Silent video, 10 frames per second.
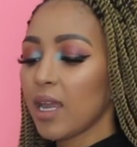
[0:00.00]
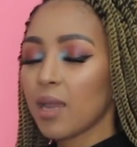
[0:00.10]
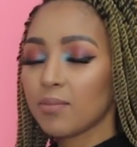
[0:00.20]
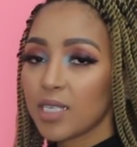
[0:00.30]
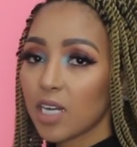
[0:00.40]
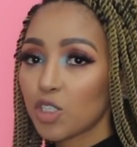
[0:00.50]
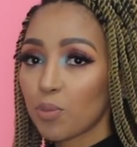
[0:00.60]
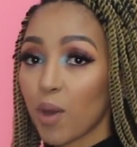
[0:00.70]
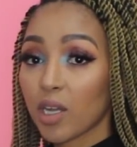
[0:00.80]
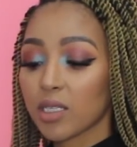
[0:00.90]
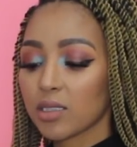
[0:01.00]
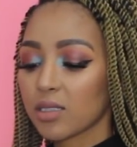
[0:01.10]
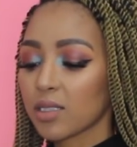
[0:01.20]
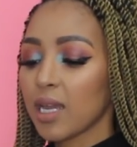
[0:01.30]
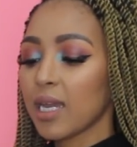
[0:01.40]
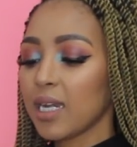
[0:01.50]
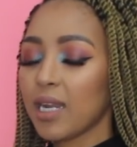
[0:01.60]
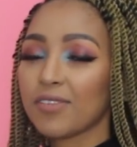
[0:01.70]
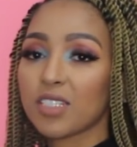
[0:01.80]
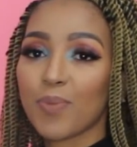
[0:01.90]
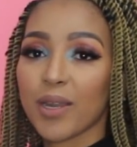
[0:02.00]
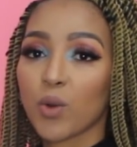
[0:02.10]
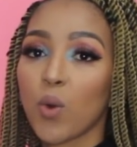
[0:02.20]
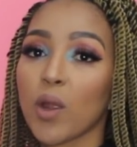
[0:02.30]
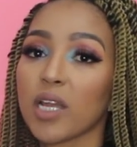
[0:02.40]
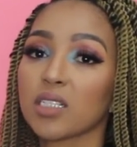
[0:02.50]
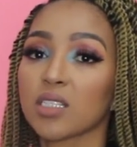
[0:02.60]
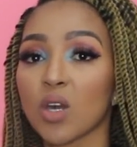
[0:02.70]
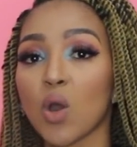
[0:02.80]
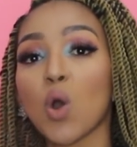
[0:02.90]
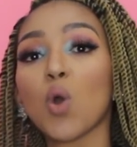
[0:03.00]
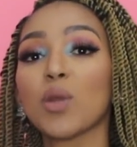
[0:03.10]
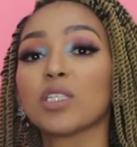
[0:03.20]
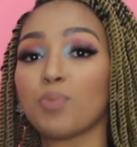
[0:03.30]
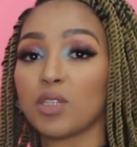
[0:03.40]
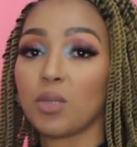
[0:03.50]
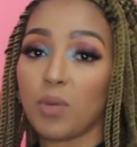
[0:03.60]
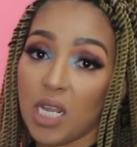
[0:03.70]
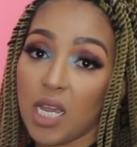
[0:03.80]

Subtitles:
empty out your pockets, never spend coins, always put them in